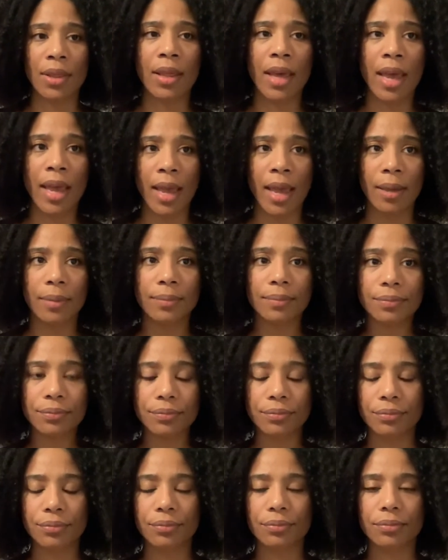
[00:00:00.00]
that.
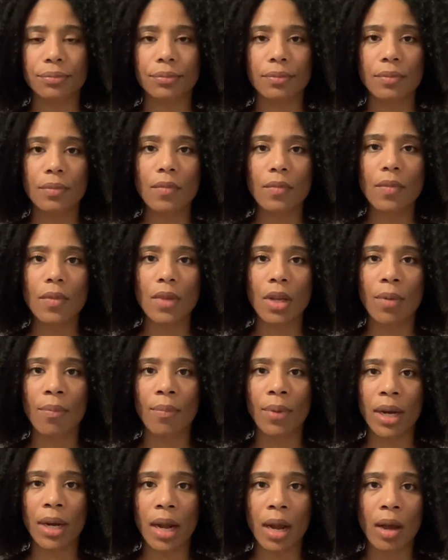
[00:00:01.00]

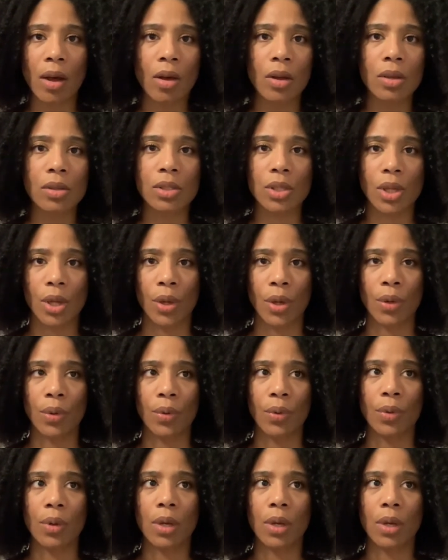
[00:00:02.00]
But I also